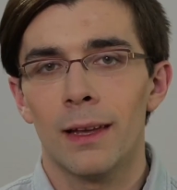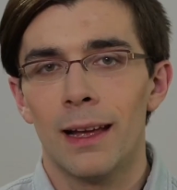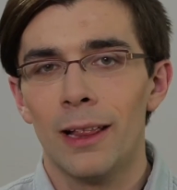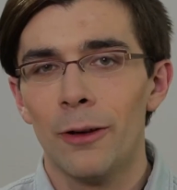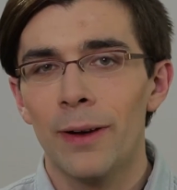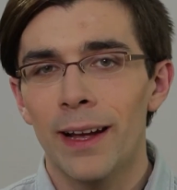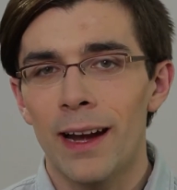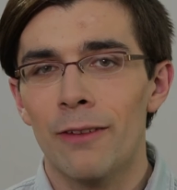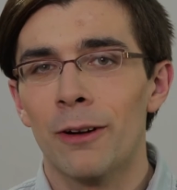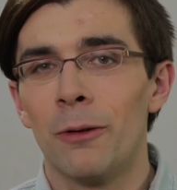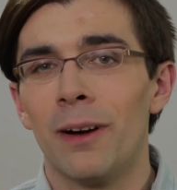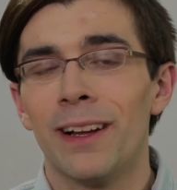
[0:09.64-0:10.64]
Hello again,
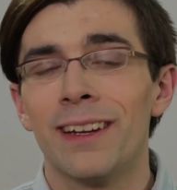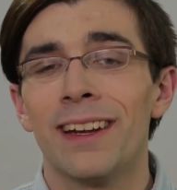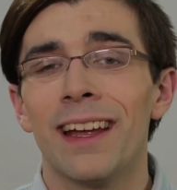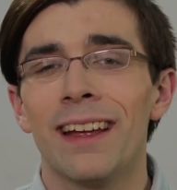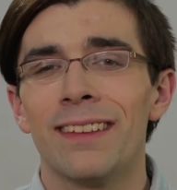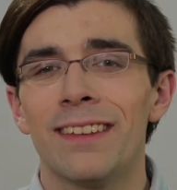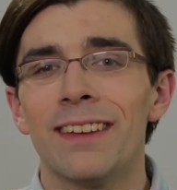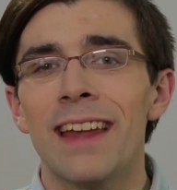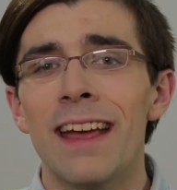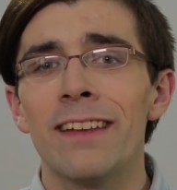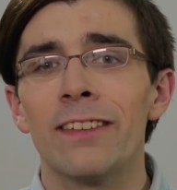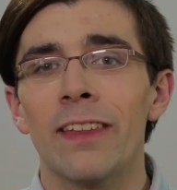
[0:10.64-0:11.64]
everyone. In
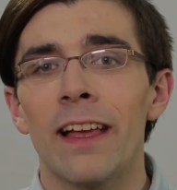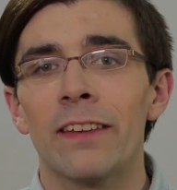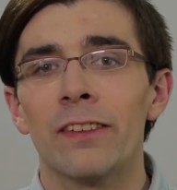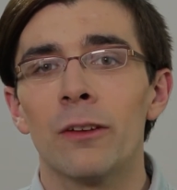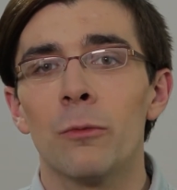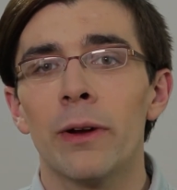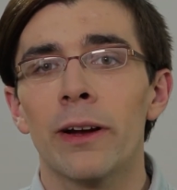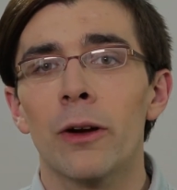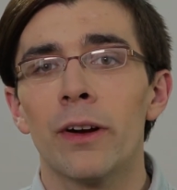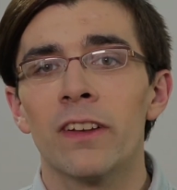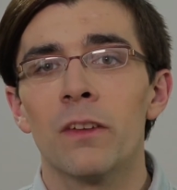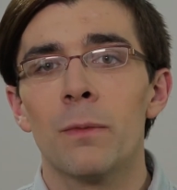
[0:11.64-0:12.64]
today's lesson, we're
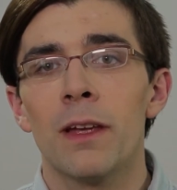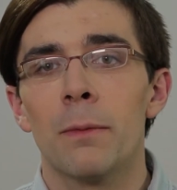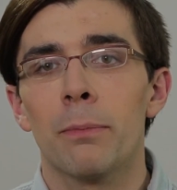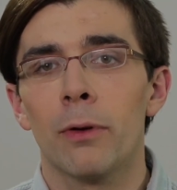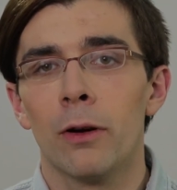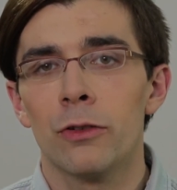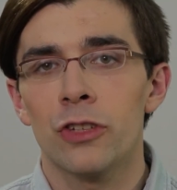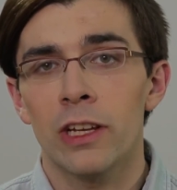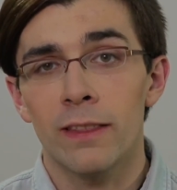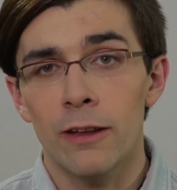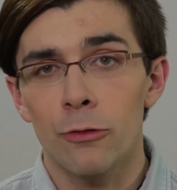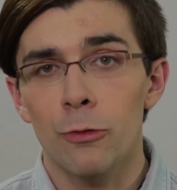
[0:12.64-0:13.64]
going to be
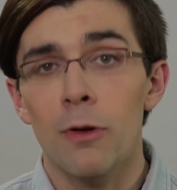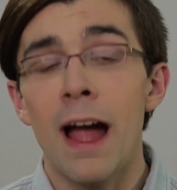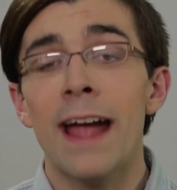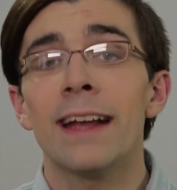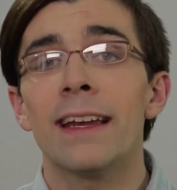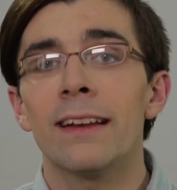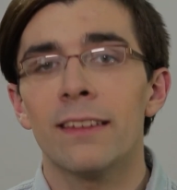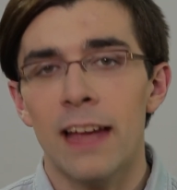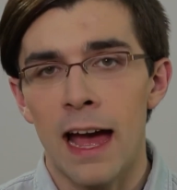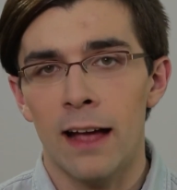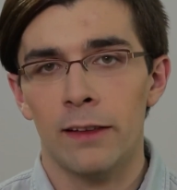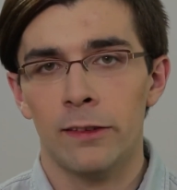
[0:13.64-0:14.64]
approaching the writing
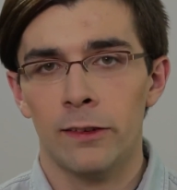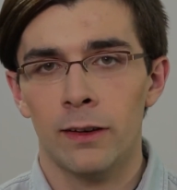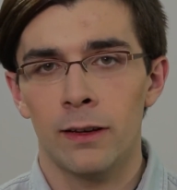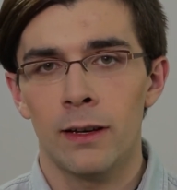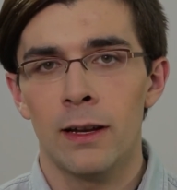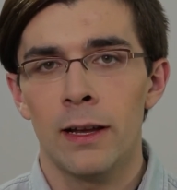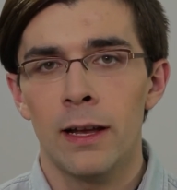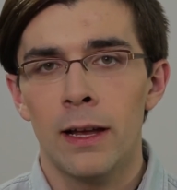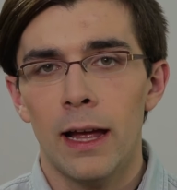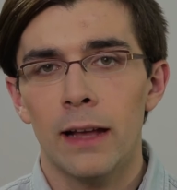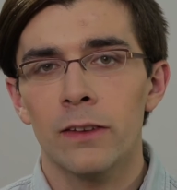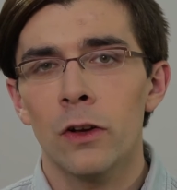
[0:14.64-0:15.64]
task
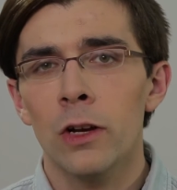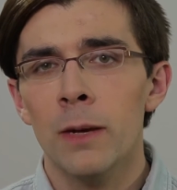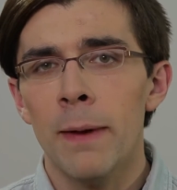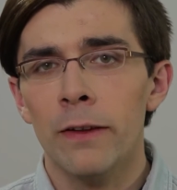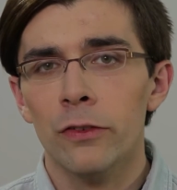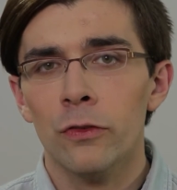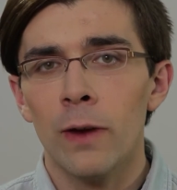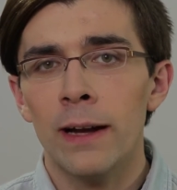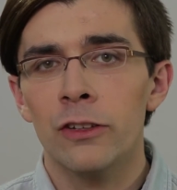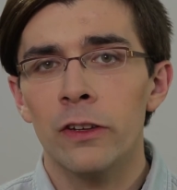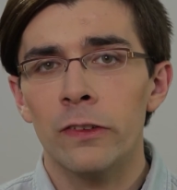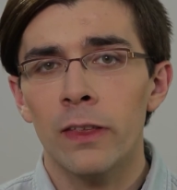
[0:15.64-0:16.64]
and talk about
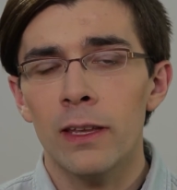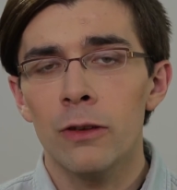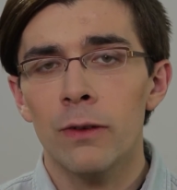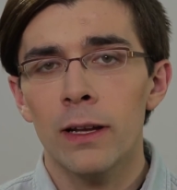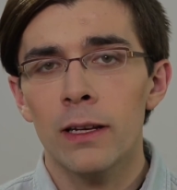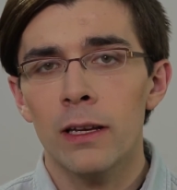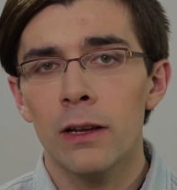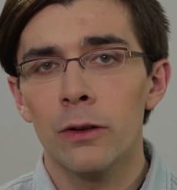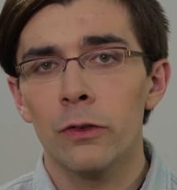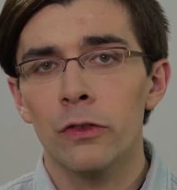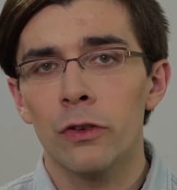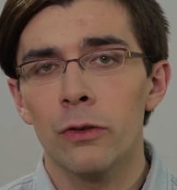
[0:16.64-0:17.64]
strategies that you can
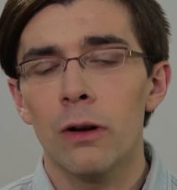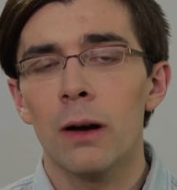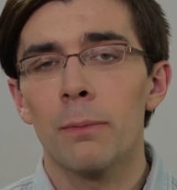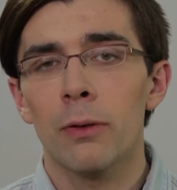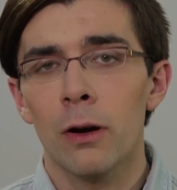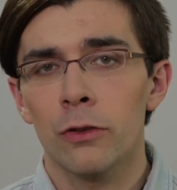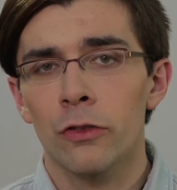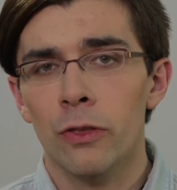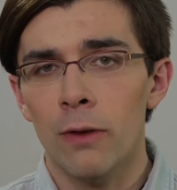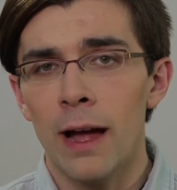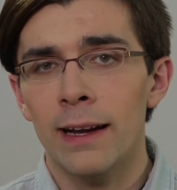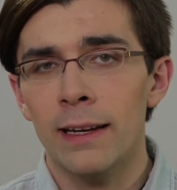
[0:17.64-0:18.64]
use to approach the
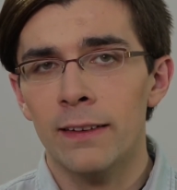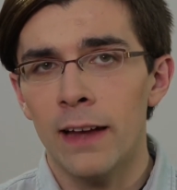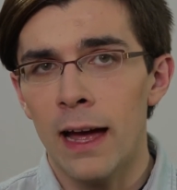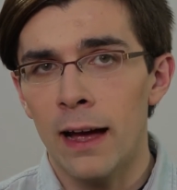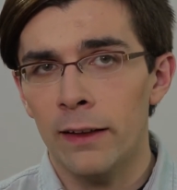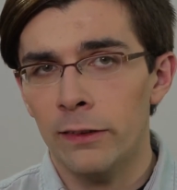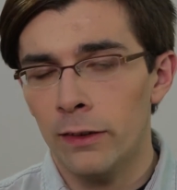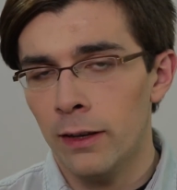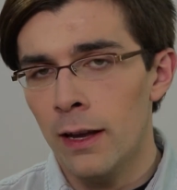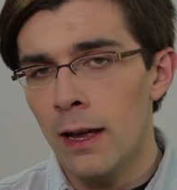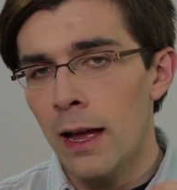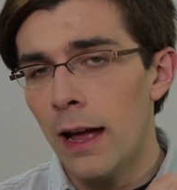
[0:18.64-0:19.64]
writing task,
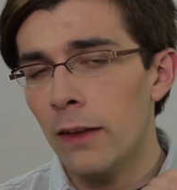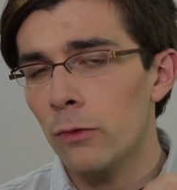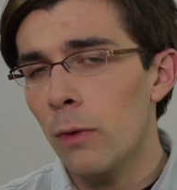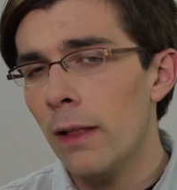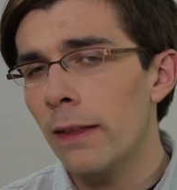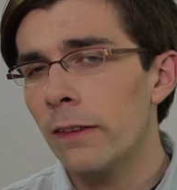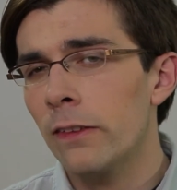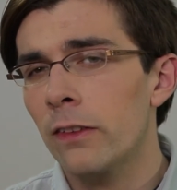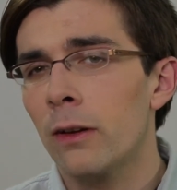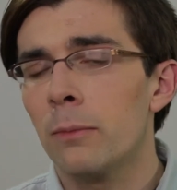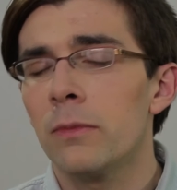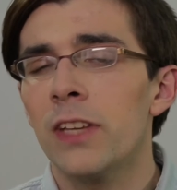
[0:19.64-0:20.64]
as well as
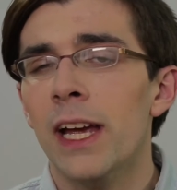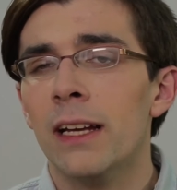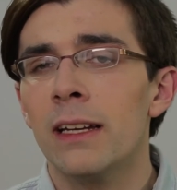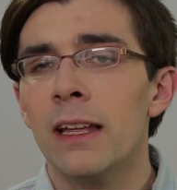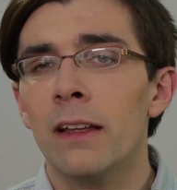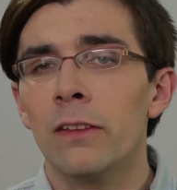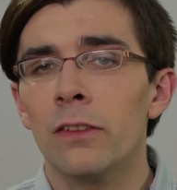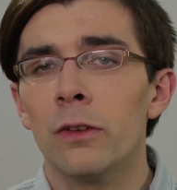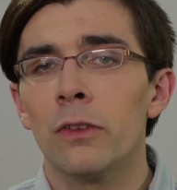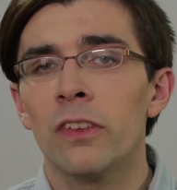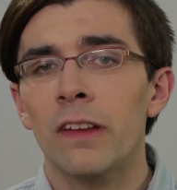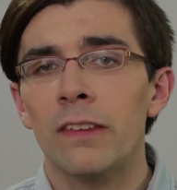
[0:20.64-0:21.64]
some techniques to
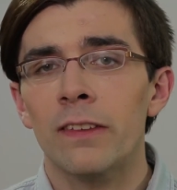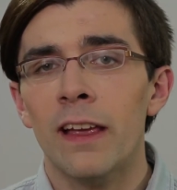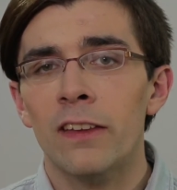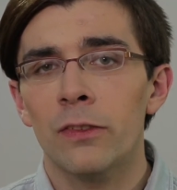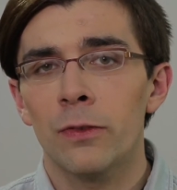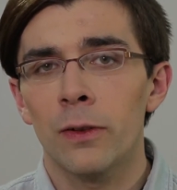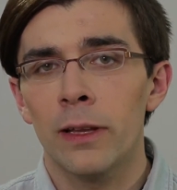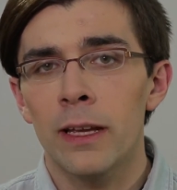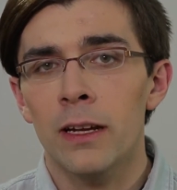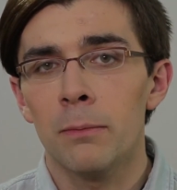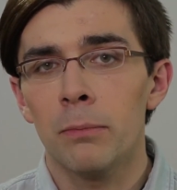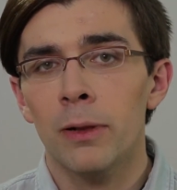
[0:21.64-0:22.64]
successfully
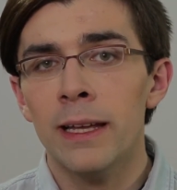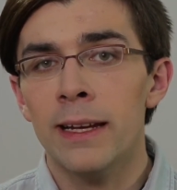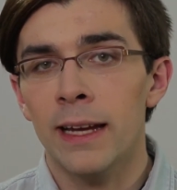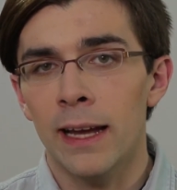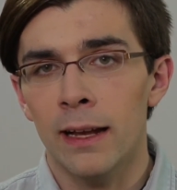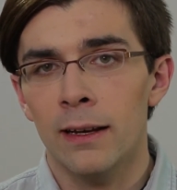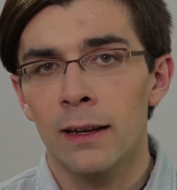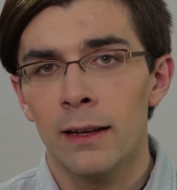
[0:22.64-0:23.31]
completing it.